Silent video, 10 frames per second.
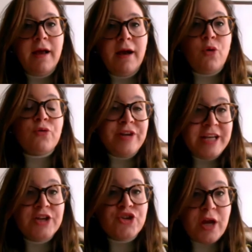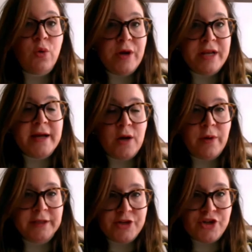or reach a winning
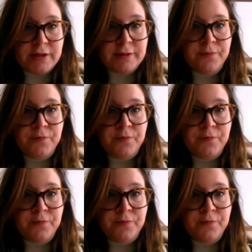coalition